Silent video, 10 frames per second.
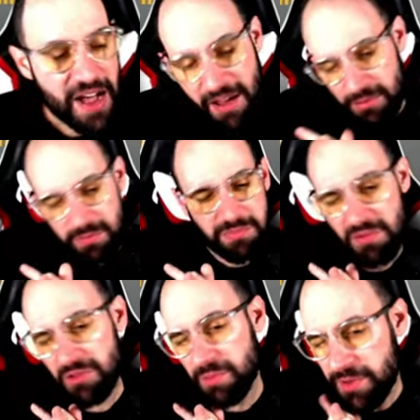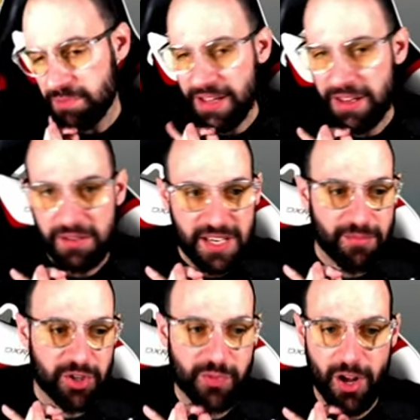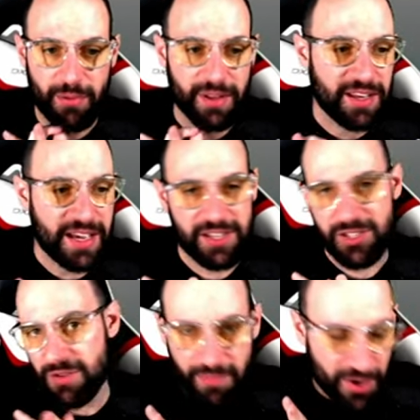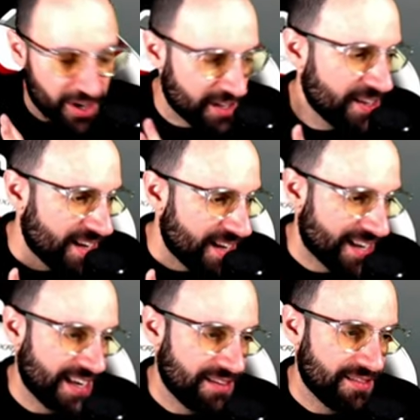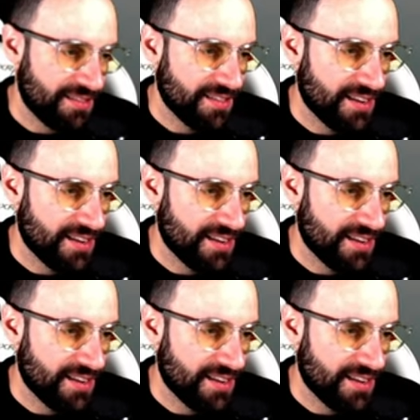I will, I will be playing Sandbox probably at some point again.